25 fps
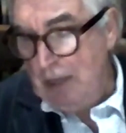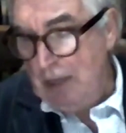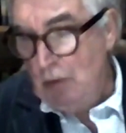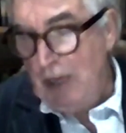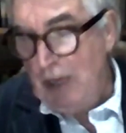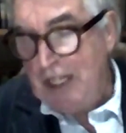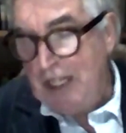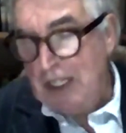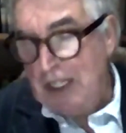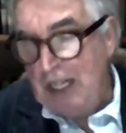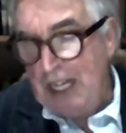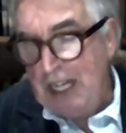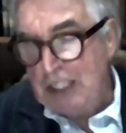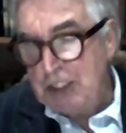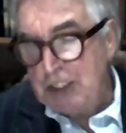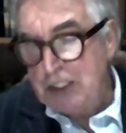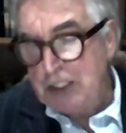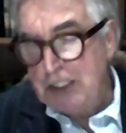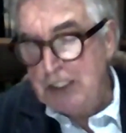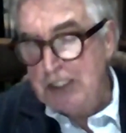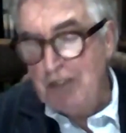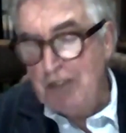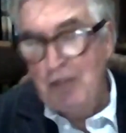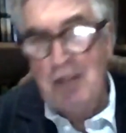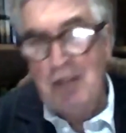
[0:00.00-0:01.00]

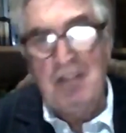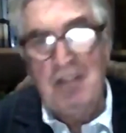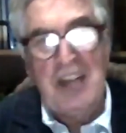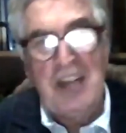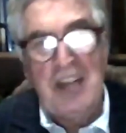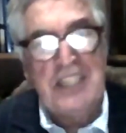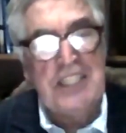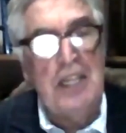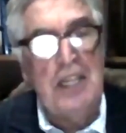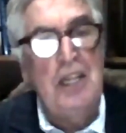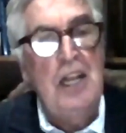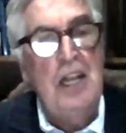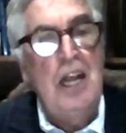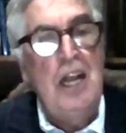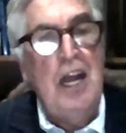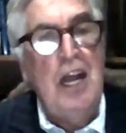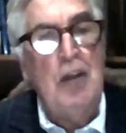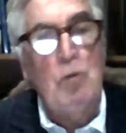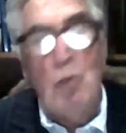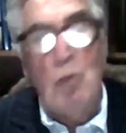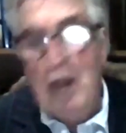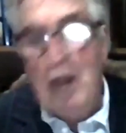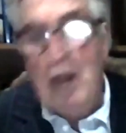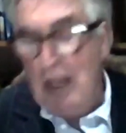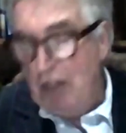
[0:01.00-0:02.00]
recollections of the vessel
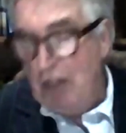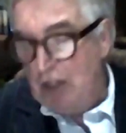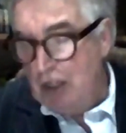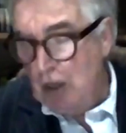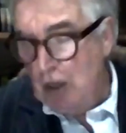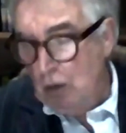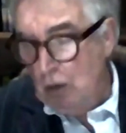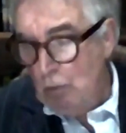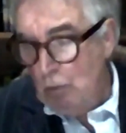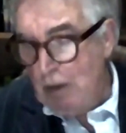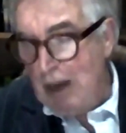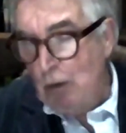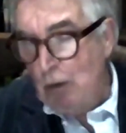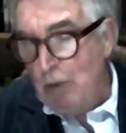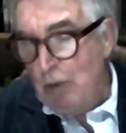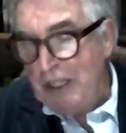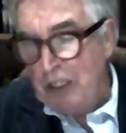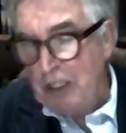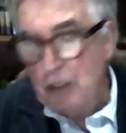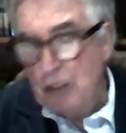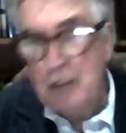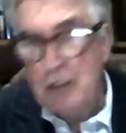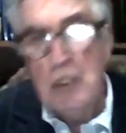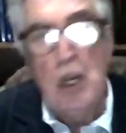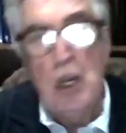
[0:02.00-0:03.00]
and where
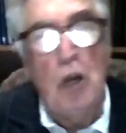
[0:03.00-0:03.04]
we could